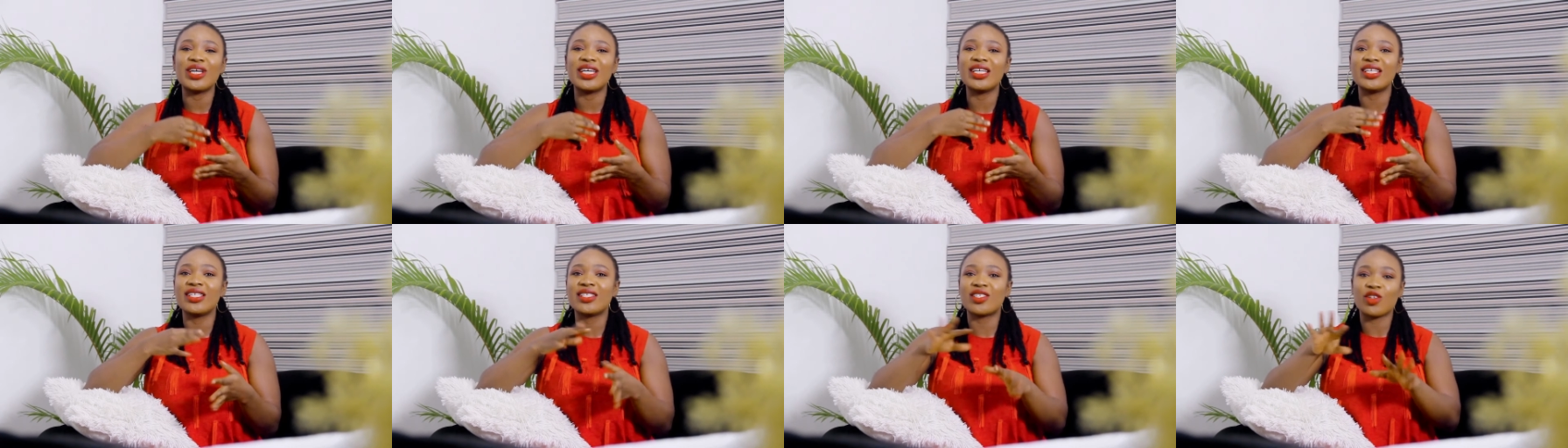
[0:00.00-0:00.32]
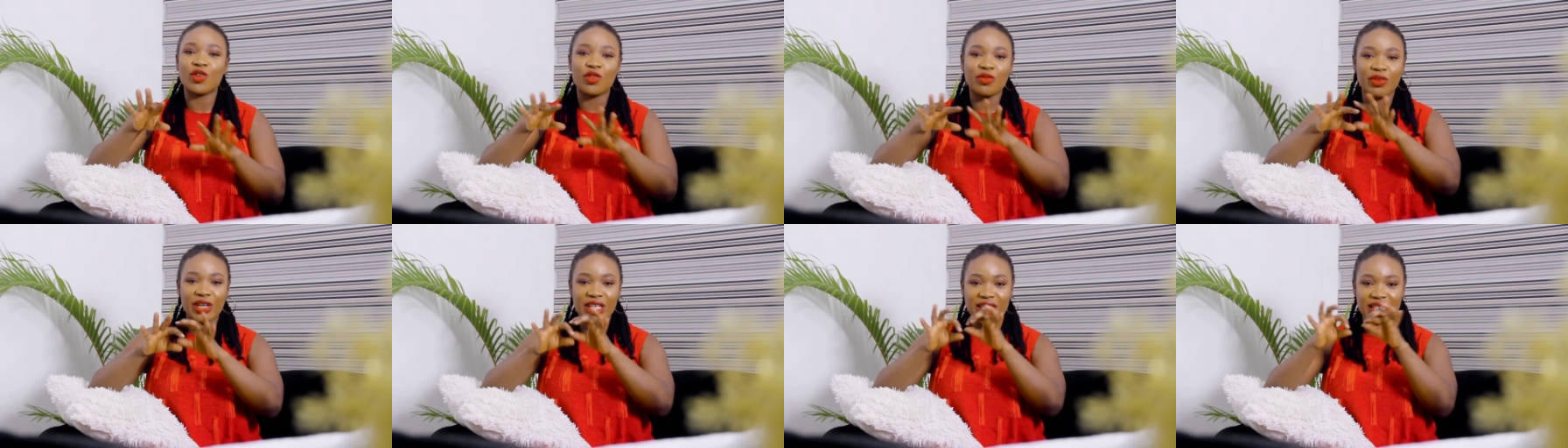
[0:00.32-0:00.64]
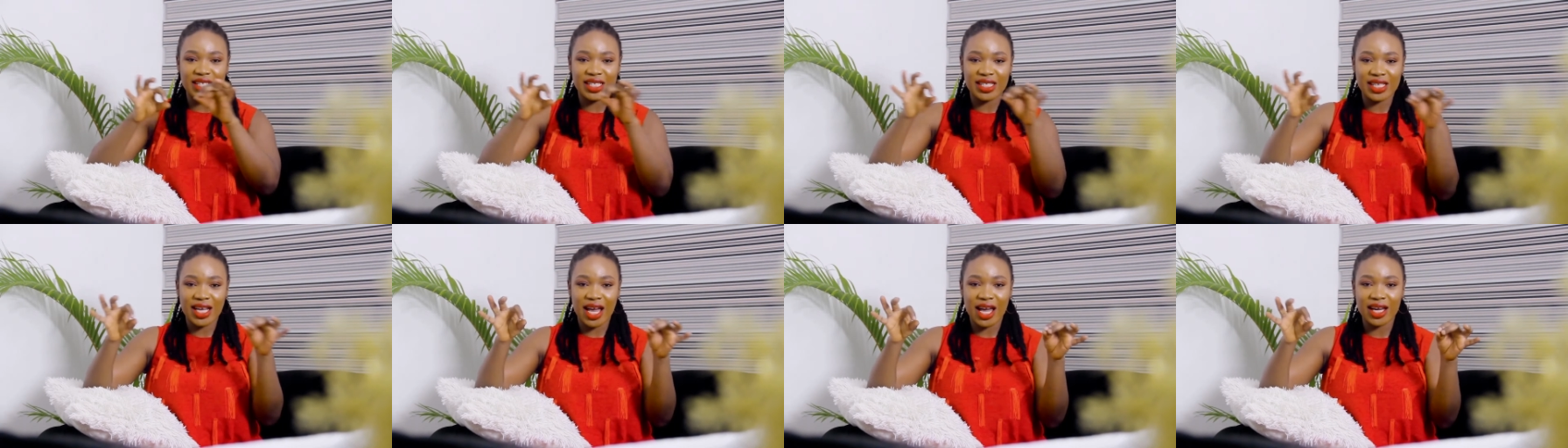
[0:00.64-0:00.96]
is already
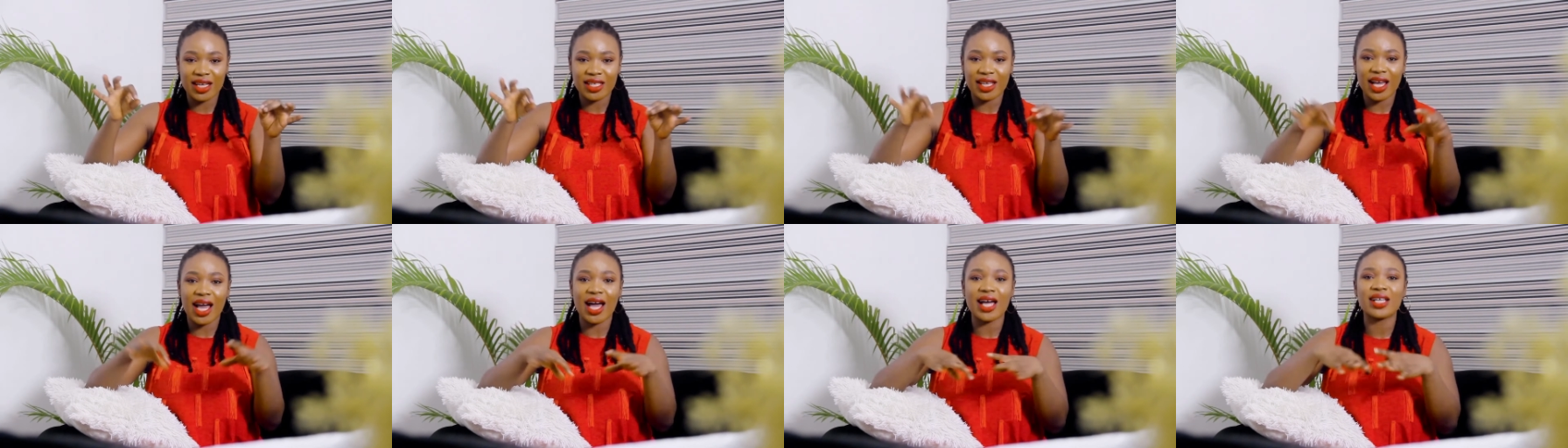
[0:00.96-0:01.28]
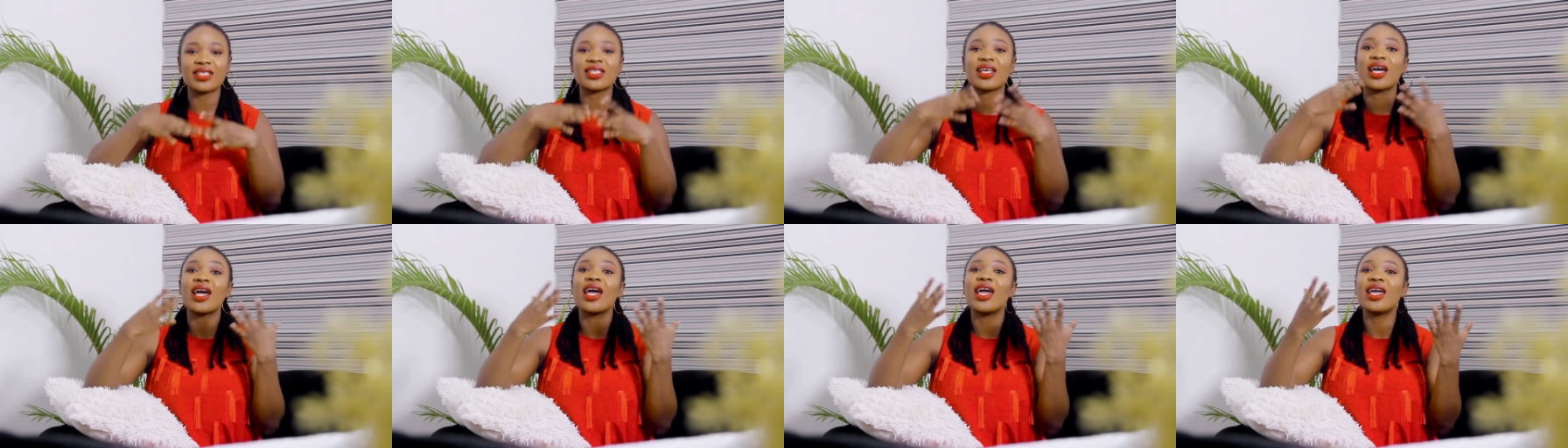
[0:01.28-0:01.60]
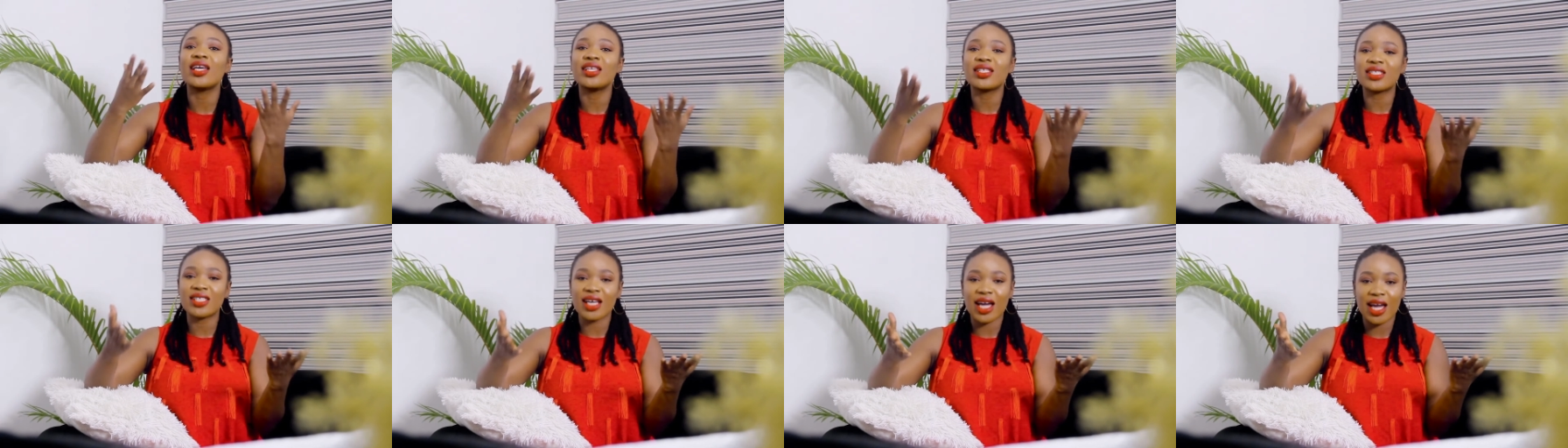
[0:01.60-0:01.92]
tagged as
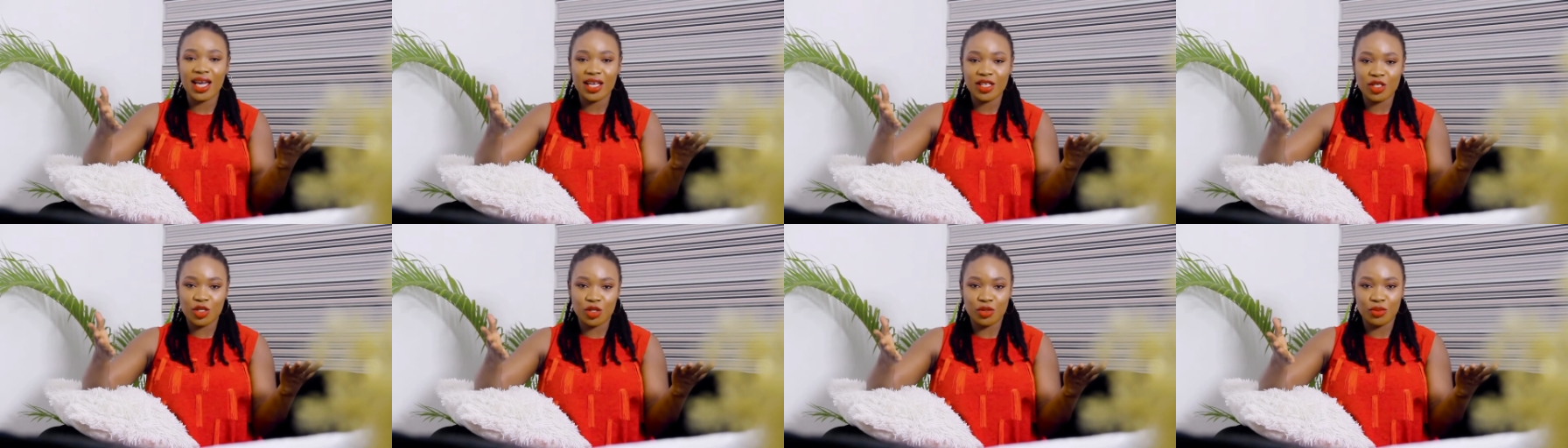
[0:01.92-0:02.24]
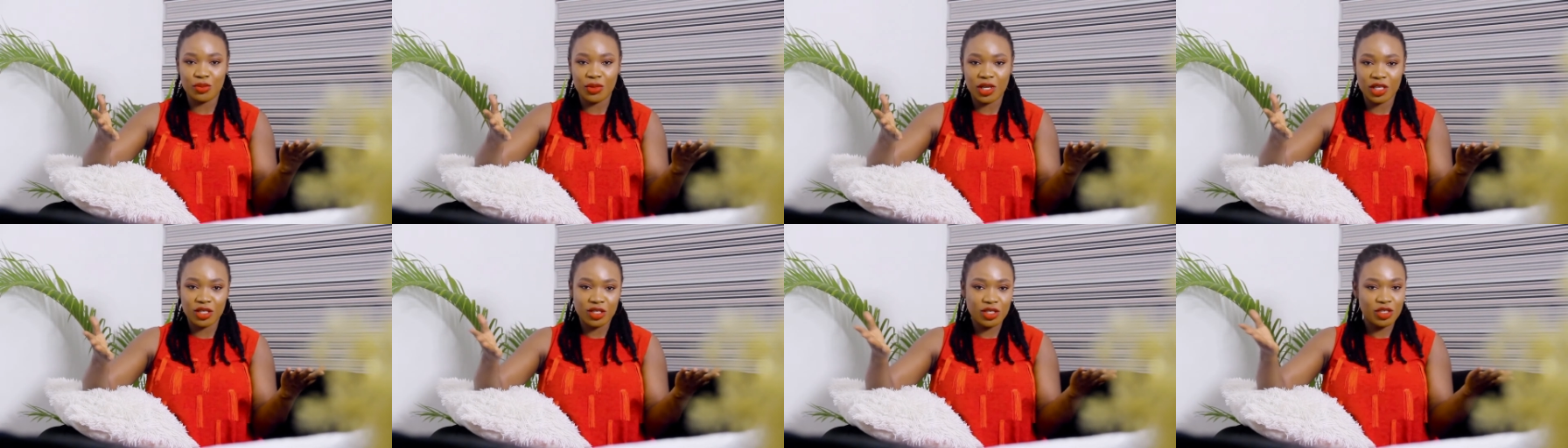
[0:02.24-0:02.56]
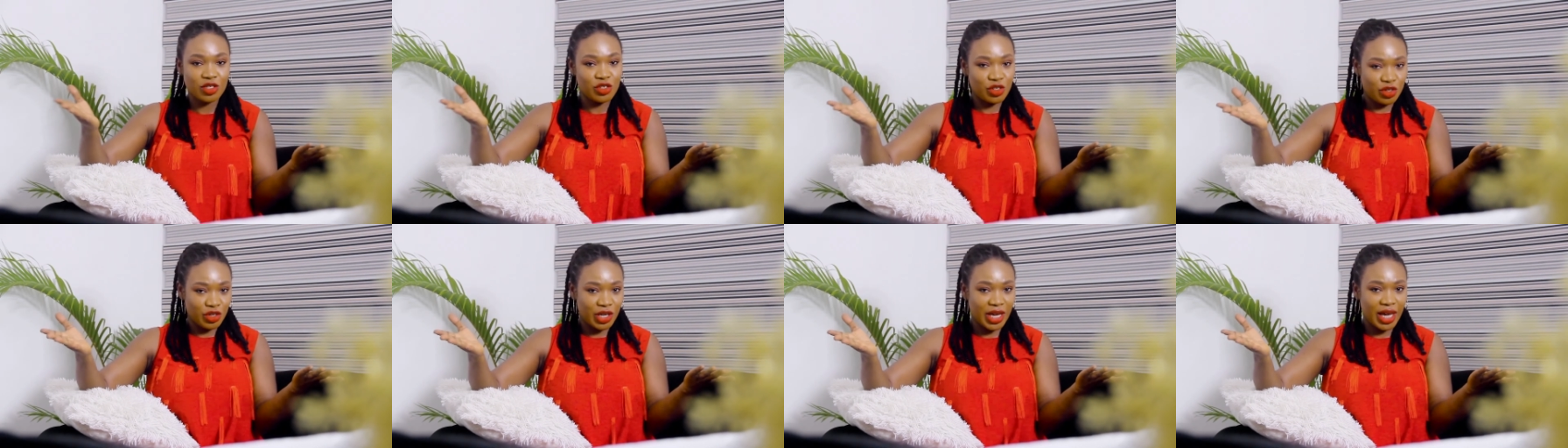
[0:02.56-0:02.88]

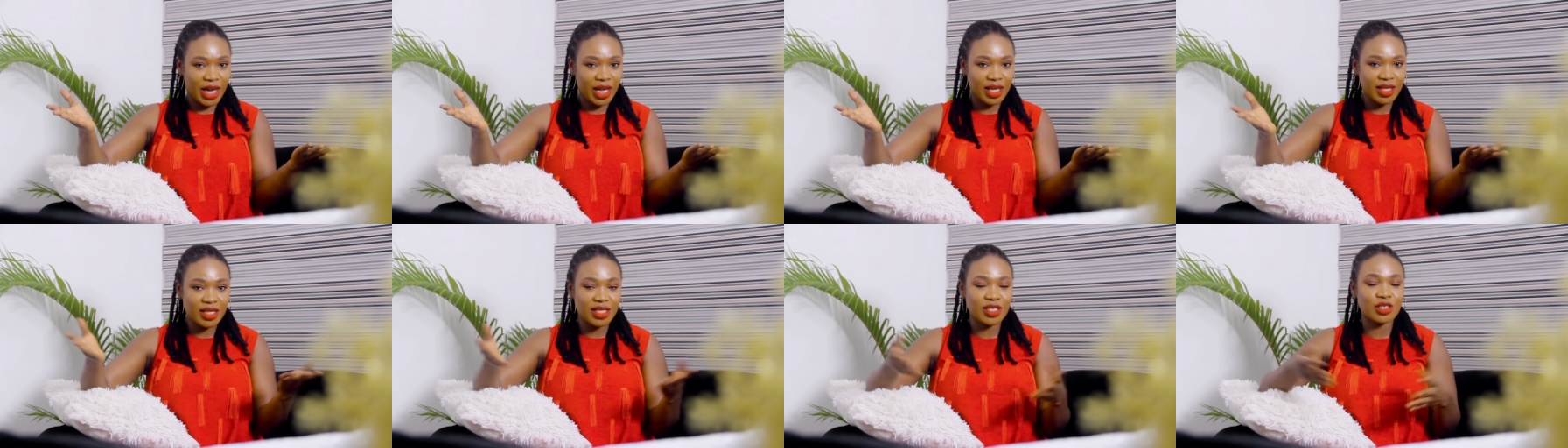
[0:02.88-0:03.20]
entitlement, you get?